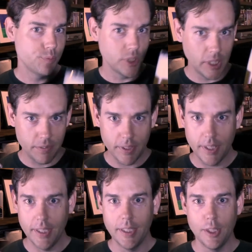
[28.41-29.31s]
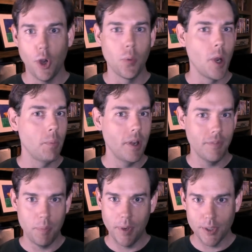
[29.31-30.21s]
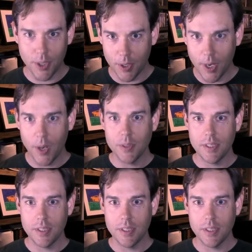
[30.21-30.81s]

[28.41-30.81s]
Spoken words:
deliver the aroma of the beer to your nose,